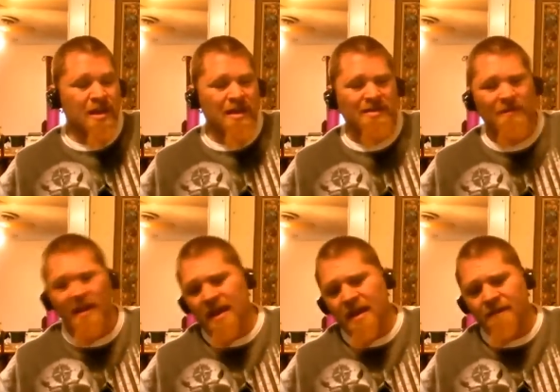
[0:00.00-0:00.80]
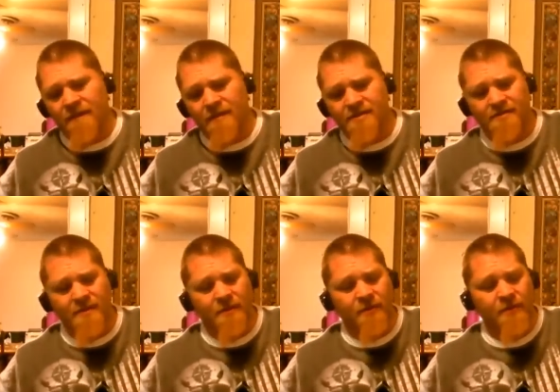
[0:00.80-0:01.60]
is about a ½ inch to
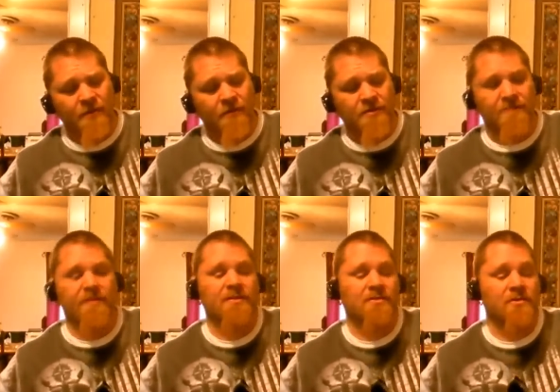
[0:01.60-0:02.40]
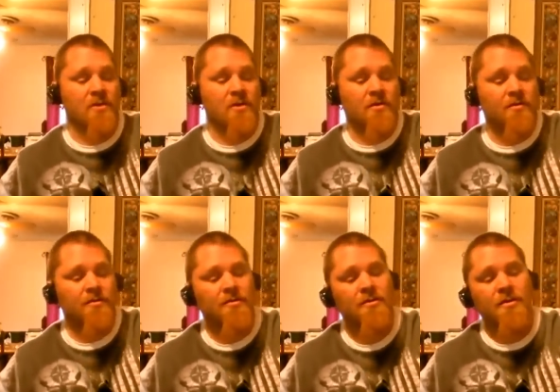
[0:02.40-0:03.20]
maybe 3/4 of an inch longer
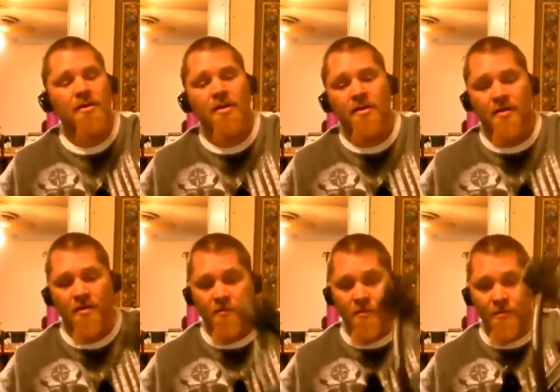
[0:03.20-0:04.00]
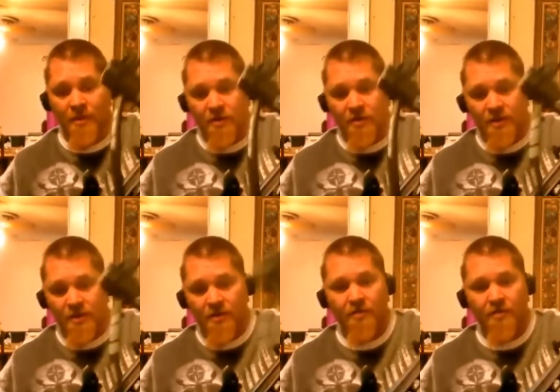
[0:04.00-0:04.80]
than it would be on
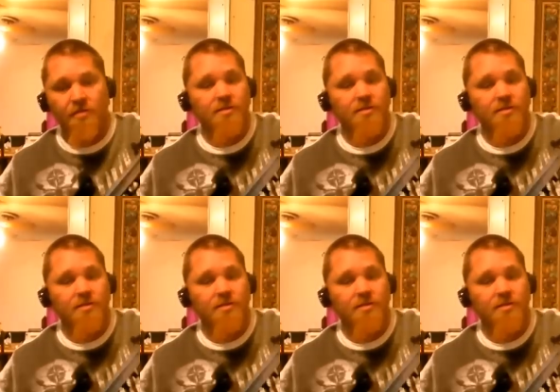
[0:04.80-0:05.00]
here.